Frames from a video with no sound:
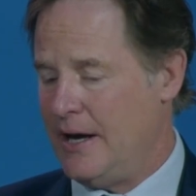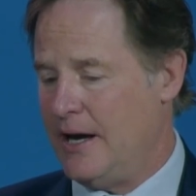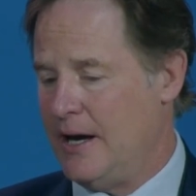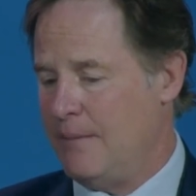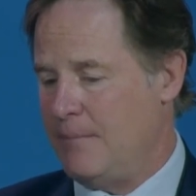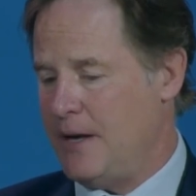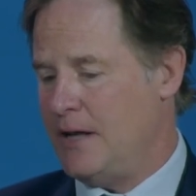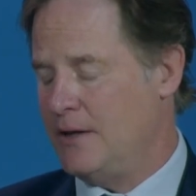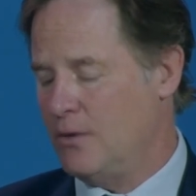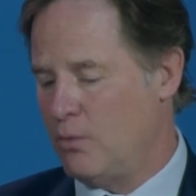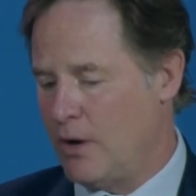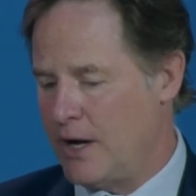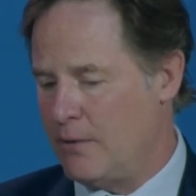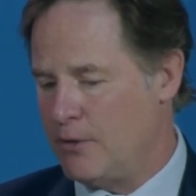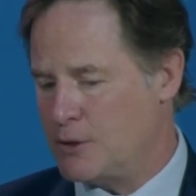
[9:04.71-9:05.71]
um, in the
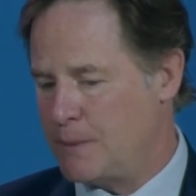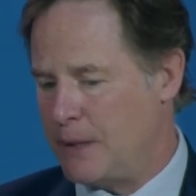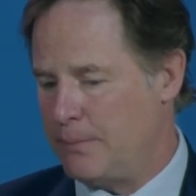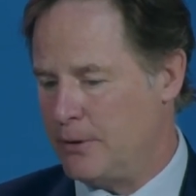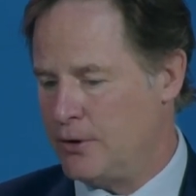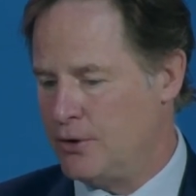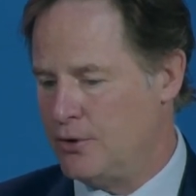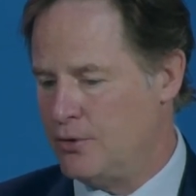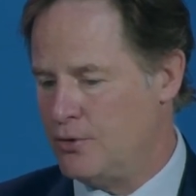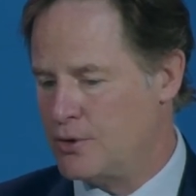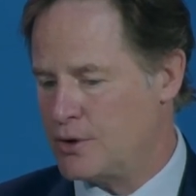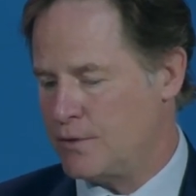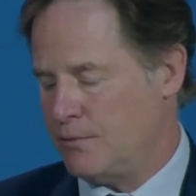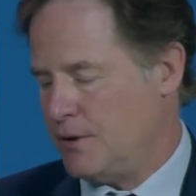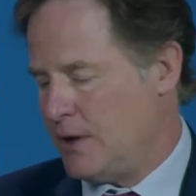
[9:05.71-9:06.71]
way in which people
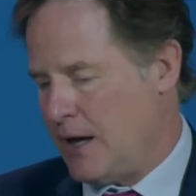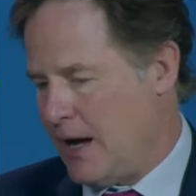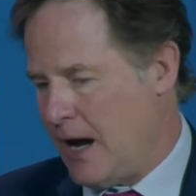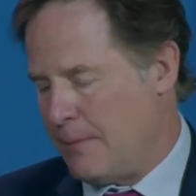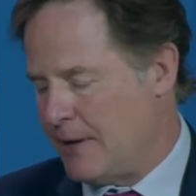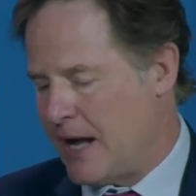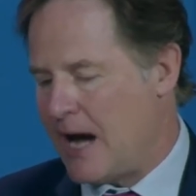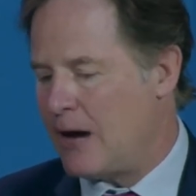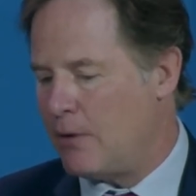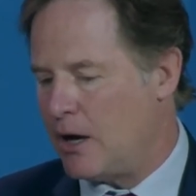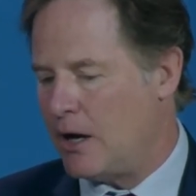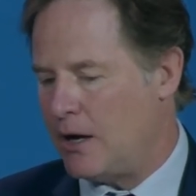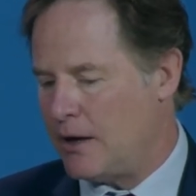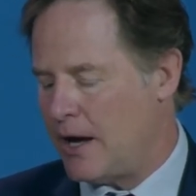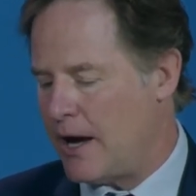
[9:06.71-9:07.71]
use, I mean,
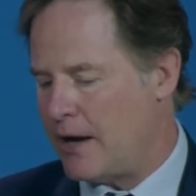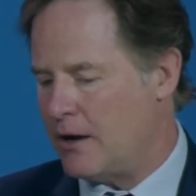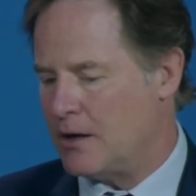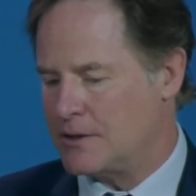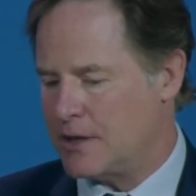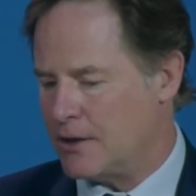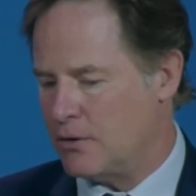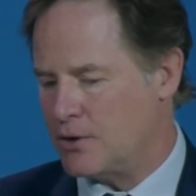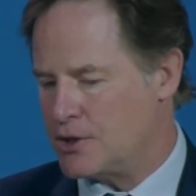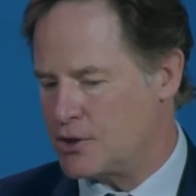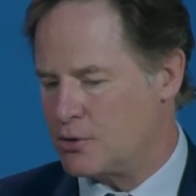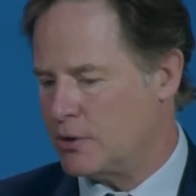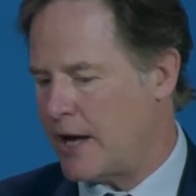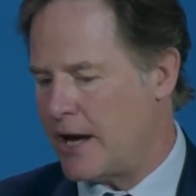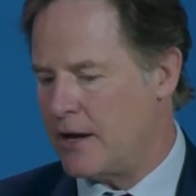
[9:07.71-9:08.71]
our AR technology
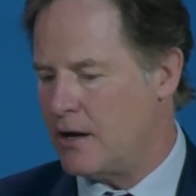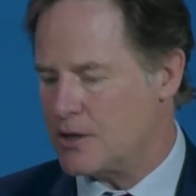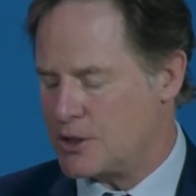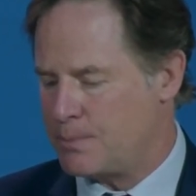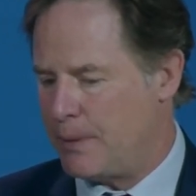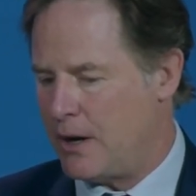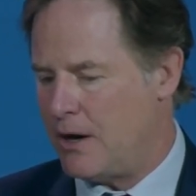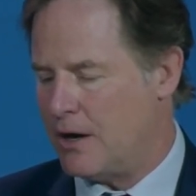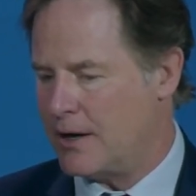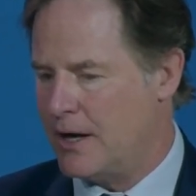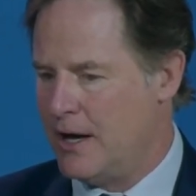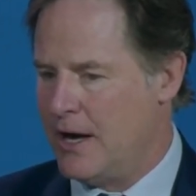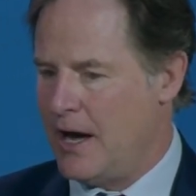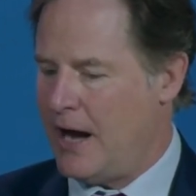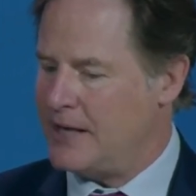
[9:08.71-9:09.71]
is called AR Spark,
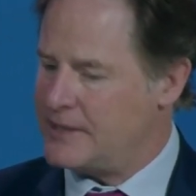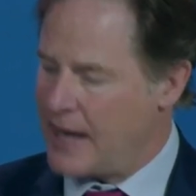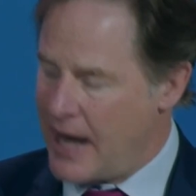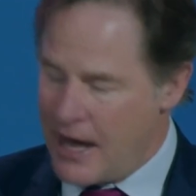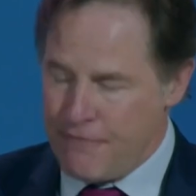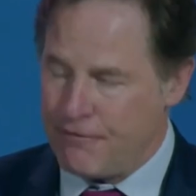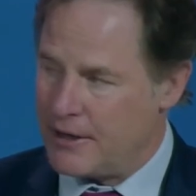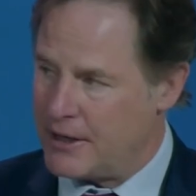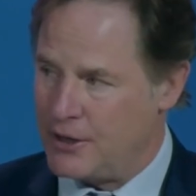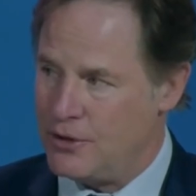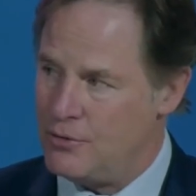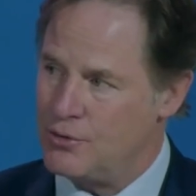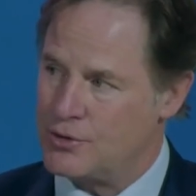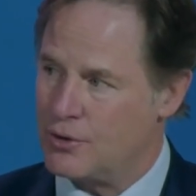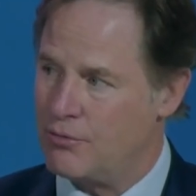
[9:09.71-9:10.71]
and it's heavily
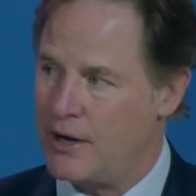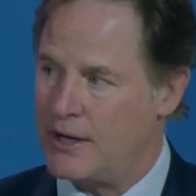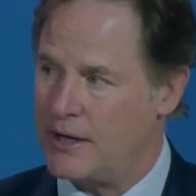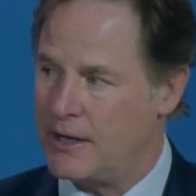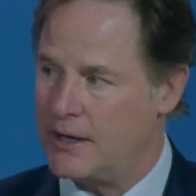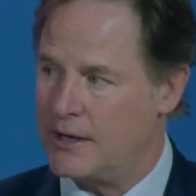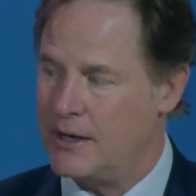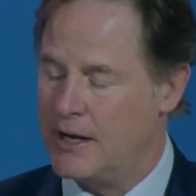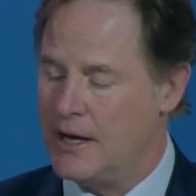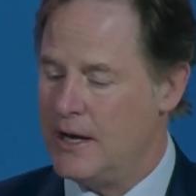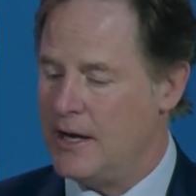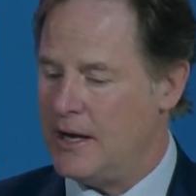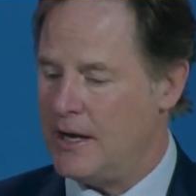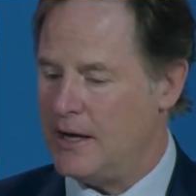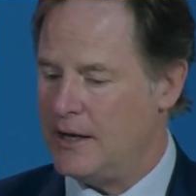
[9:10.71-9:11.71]
used already in,
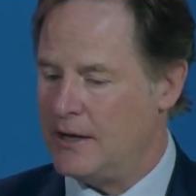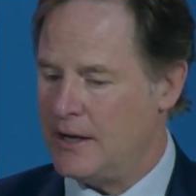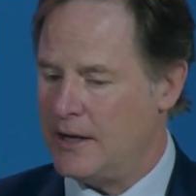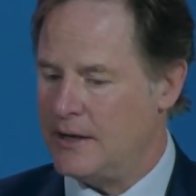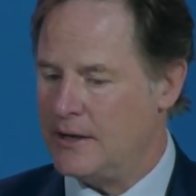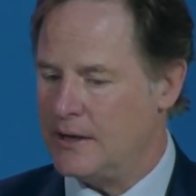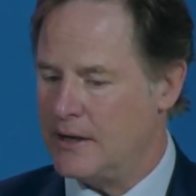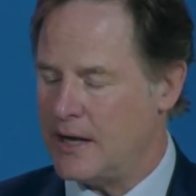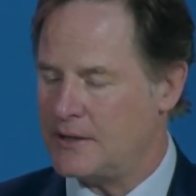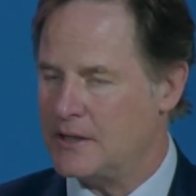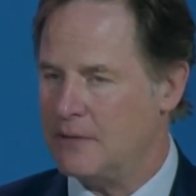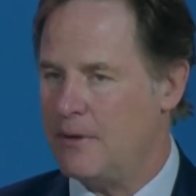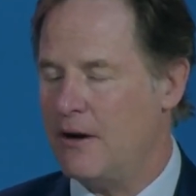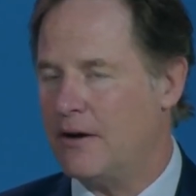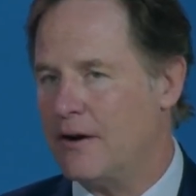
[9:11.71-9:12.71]
in, in
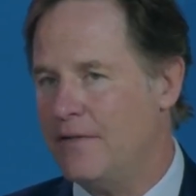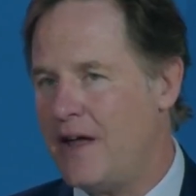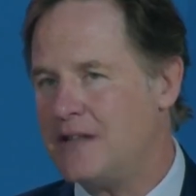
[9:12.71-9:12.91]
Latin America.